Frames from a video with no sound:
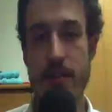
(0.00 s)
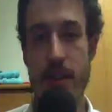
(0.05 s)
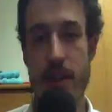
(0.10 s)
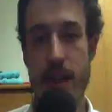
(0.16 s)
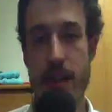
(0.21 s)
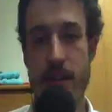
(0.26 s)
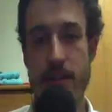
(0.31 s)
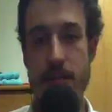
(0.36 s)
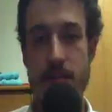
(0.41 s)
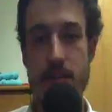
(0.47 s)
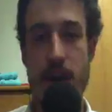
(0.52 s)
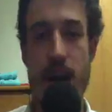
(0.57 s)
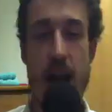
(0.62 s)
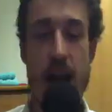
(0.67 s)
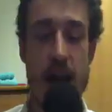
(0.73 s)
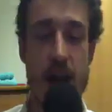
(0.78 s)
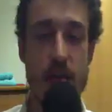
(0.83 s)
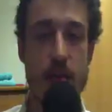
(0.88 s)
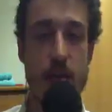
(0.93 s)
and
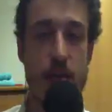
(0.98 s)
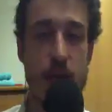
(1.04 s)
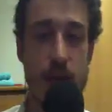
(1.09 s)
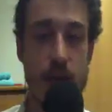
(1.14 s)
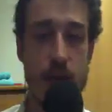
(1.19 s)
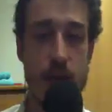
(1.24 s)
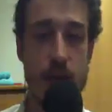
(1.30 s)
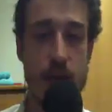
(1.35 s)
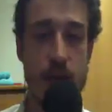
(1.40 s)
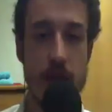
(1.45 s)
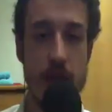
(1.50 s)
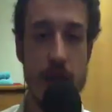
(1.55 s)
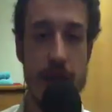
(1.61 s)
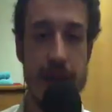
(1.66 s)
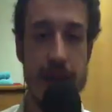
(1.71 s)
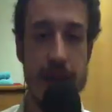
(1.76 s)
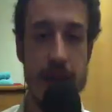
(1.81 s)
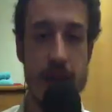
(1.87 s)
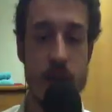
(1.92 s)
higher order
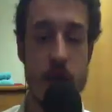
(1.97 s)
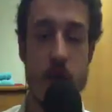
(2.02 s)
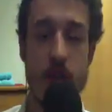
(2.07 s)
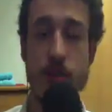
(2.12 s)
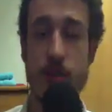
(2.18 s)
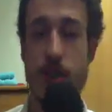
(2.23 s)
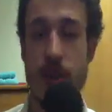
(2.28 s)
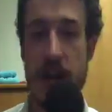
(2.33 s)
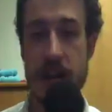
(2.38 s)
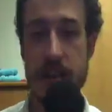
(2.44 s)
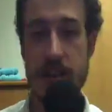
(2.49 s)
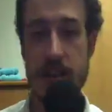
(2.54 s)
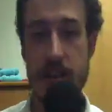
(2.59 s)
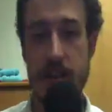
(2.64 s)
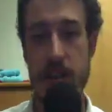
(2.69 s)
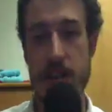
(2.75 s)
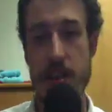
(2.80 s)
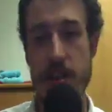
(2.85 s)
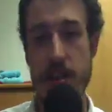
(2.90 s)
uh, contracts,
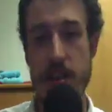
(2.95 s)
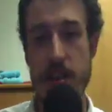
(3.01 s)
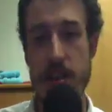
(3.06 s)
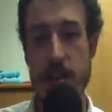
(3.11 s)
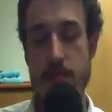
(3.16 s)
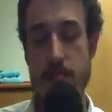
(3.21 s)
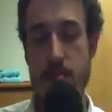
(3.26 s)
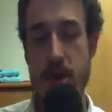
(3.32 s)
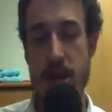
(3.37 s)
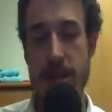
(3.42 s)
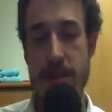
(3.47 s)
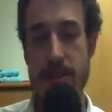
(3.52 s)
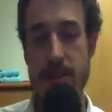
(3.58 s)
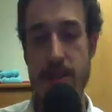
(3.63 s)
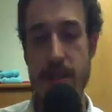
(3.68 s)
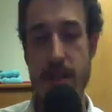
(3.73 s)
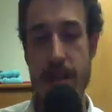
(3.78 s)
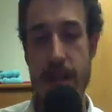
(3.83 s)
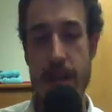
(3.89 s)

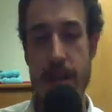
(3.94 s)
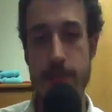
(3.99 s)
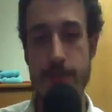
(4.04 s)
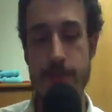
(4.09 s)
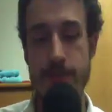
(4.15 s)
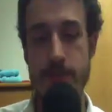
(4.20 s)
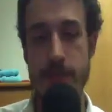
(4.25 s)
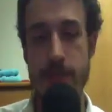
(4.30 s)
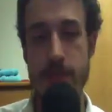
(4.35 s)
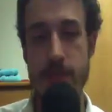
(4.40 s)
but um,